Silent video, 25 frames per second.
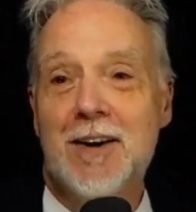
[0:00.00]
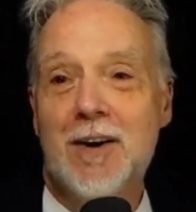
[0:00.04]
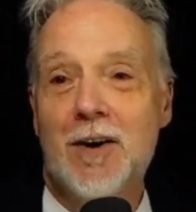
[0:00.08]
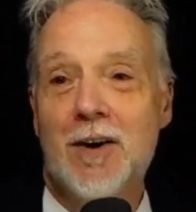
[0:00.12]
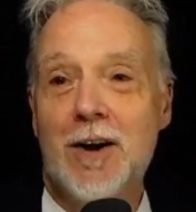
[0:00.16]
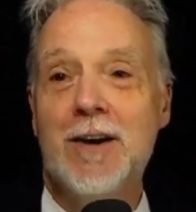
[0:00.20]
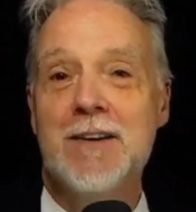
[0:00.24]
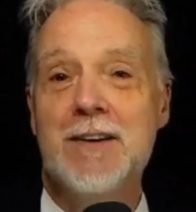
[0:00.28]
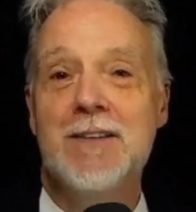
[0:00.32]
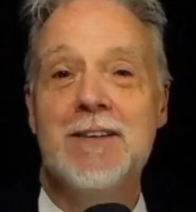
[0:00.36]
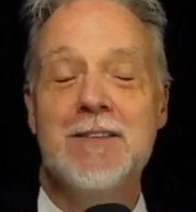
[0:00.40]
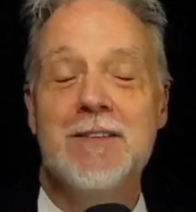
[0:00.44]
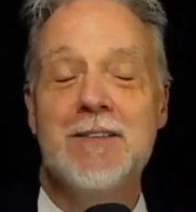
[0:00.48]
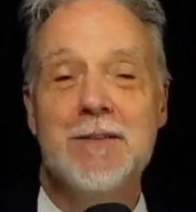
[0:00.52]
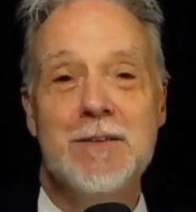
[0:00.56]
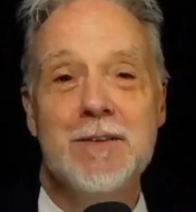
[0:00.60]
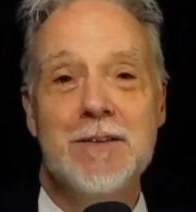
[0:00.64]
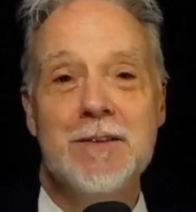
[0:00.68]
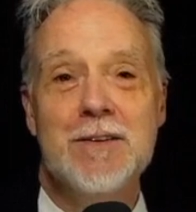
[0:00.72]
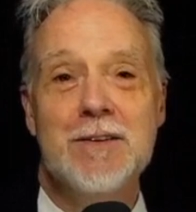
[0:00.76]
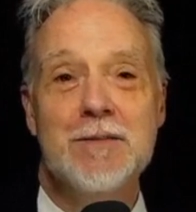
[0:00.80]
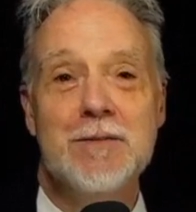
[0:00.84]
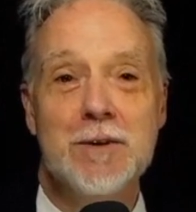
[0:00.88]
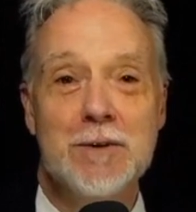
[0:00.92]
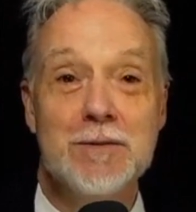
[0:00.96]
on
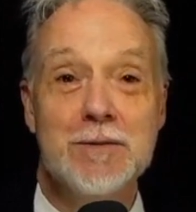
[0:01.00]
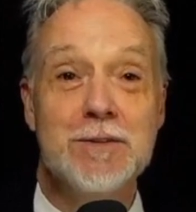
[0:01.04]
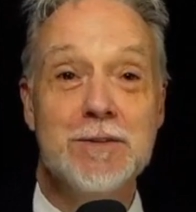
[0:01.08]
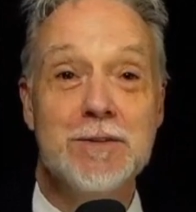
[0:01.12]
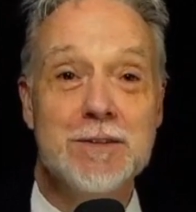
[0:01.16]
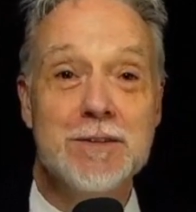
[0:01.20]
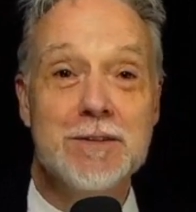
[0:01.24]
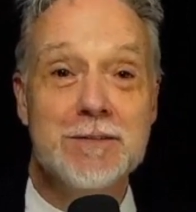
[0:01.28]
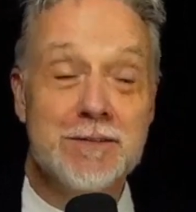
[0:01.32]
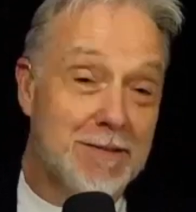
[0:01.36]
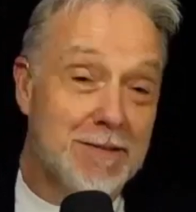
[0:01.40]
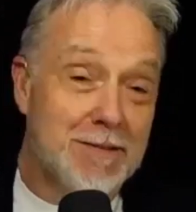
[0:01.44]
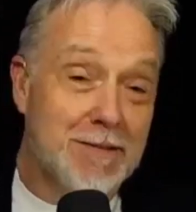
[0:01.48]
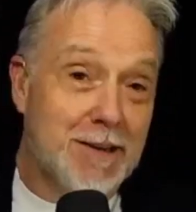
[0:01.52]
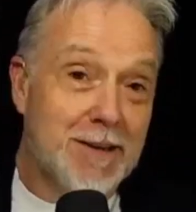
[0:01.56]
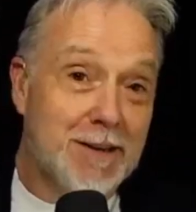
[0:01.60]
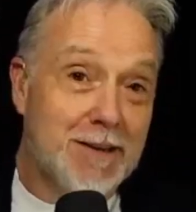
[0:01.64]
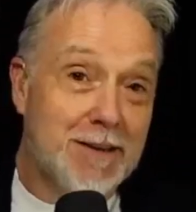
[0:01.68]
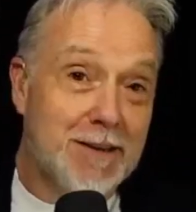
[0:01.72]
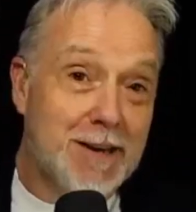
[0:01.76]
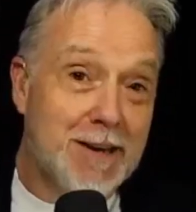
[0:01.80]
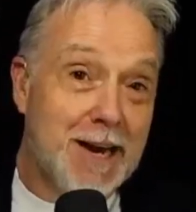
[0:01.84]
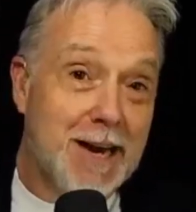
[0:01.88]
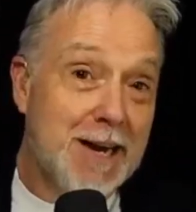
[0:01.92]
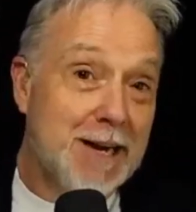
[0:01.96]
those
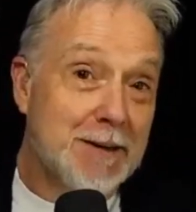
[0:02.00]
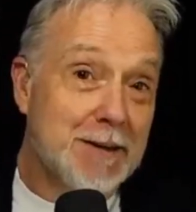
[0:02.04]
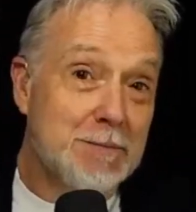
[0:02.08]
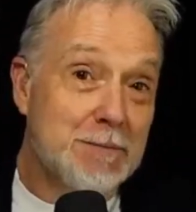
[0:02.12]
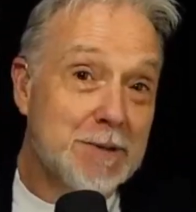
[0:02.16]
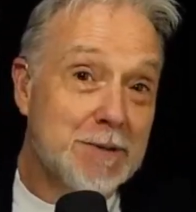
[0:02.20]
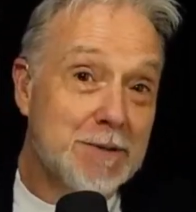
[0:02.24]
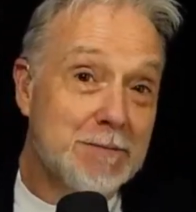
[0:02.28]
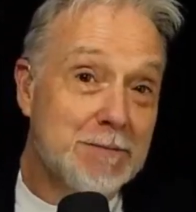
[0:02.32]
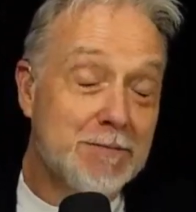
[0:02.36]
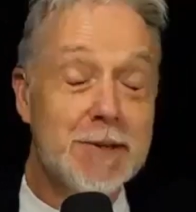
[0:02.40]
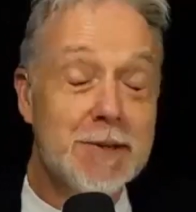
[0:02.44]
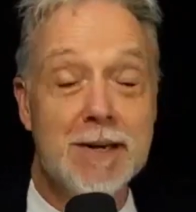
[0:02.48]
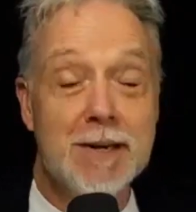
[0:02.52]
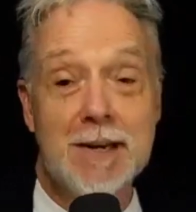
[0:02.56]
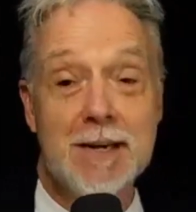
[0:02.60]
uh, apps.